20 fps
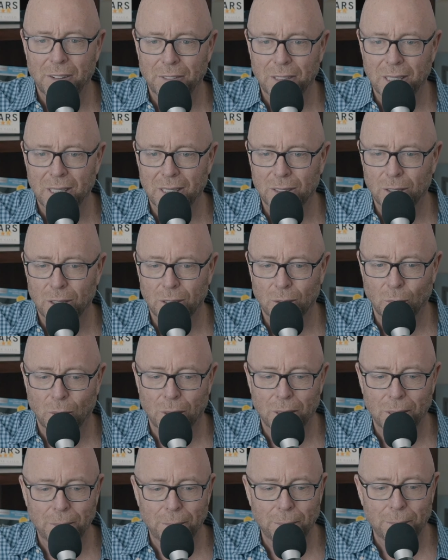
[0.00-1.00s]
And it's this
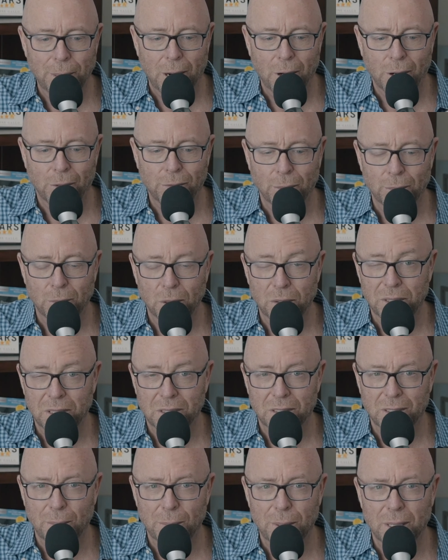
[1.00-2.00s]
one powerful move,
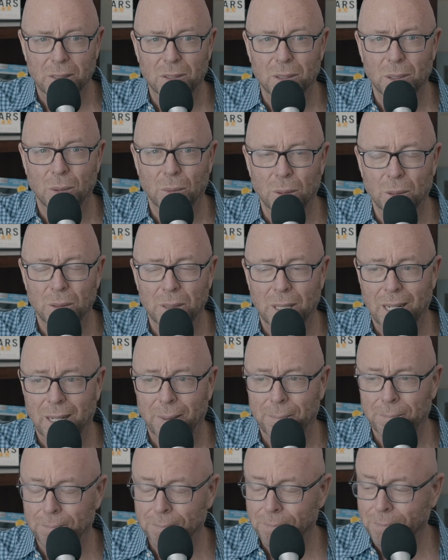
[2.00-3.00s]
and it's the best in the world at
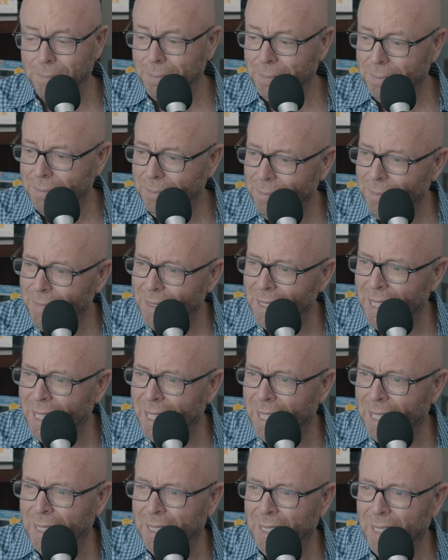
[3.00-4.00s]
it.
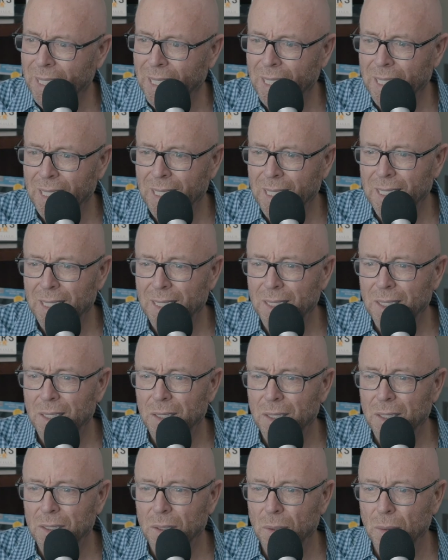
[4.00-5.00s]
And
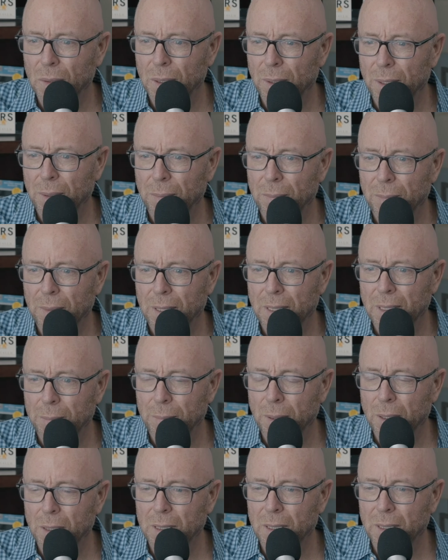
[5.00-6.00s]
so the in the
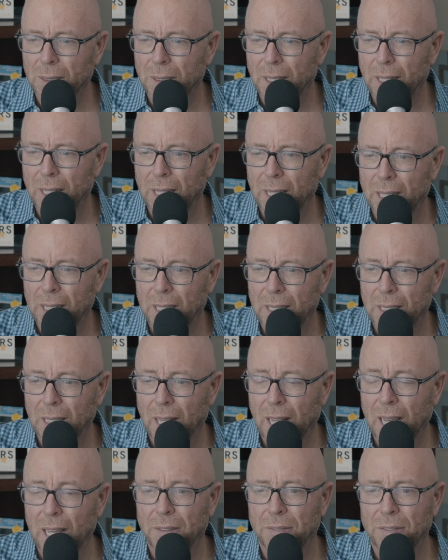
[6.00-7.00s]
book and in
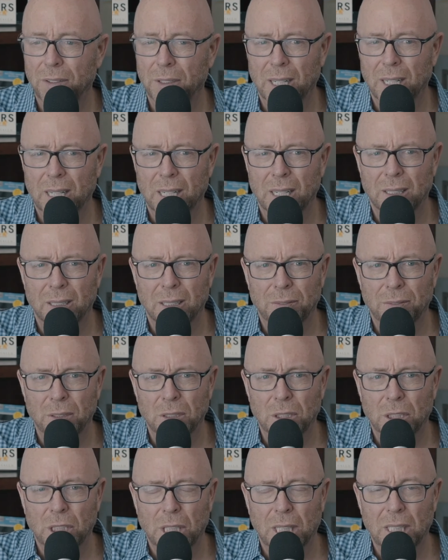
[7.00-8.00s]
life, you gotta if
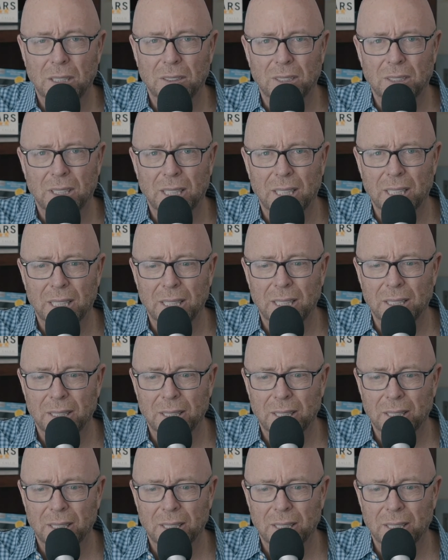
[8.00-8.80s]
you're chasing,